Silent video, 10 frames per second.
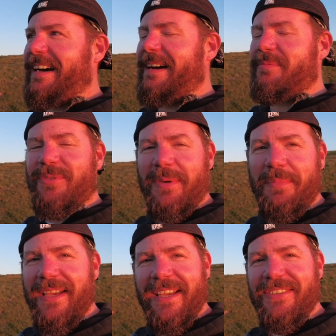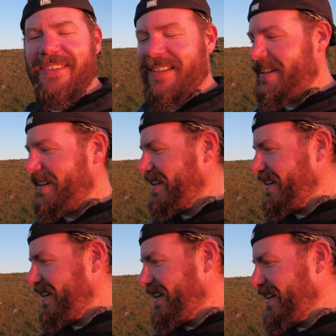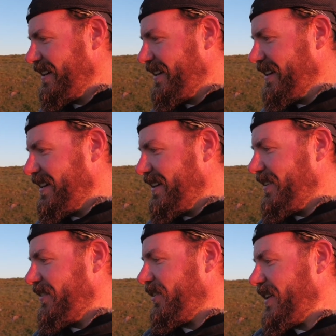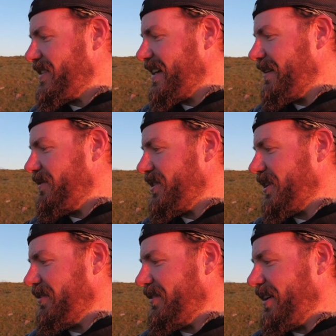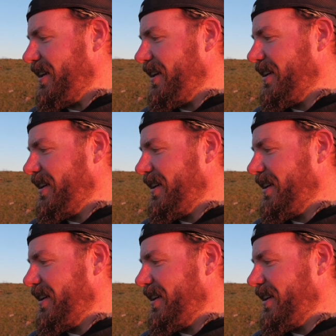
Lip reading: I'm so impatient. And for landscape photography,